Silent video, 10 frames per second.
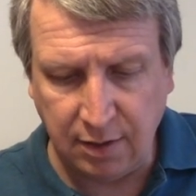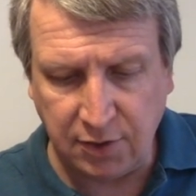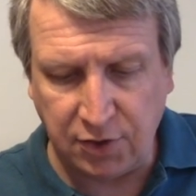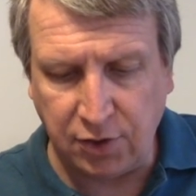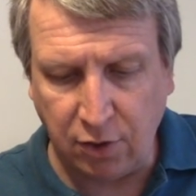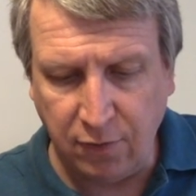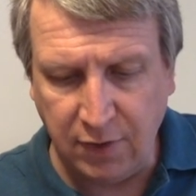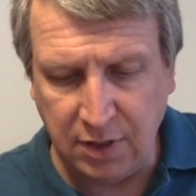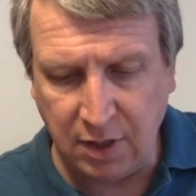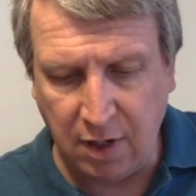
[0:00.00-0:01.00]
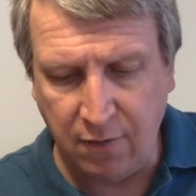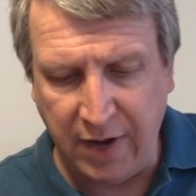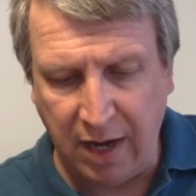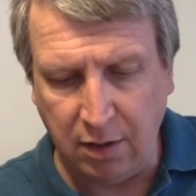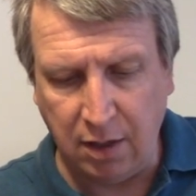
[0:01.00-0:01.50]
Steward of
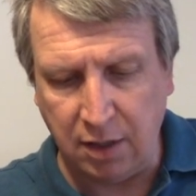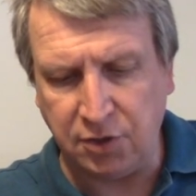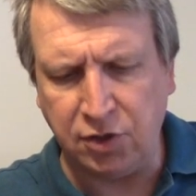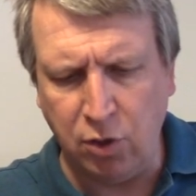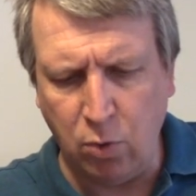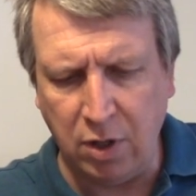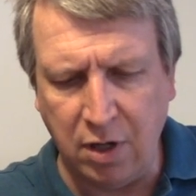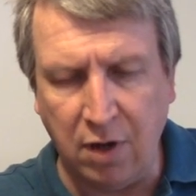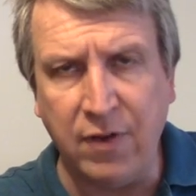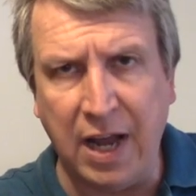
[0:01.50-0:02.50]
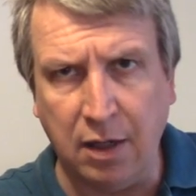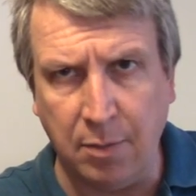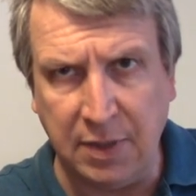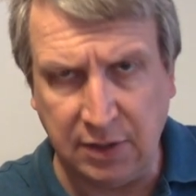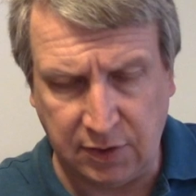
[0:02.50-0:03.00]

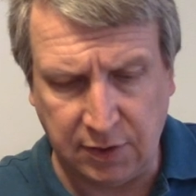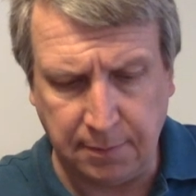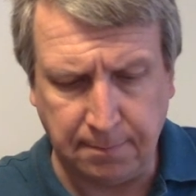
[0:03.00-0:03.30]
Elements.